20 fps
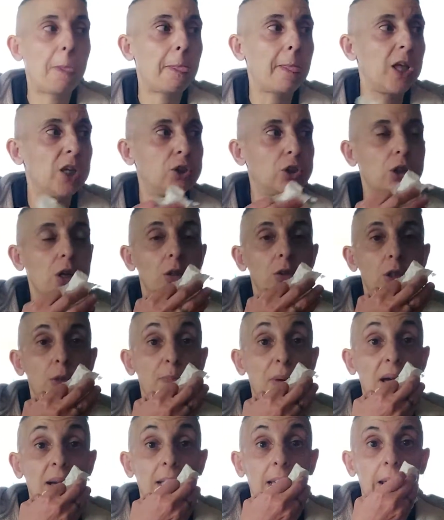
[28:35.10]
He's starting to
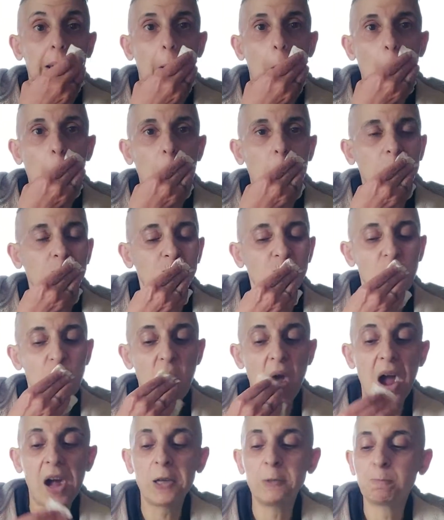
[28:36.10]
panic.
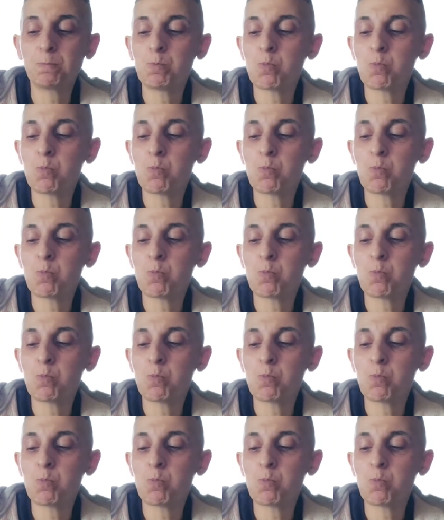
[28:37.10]
Alright?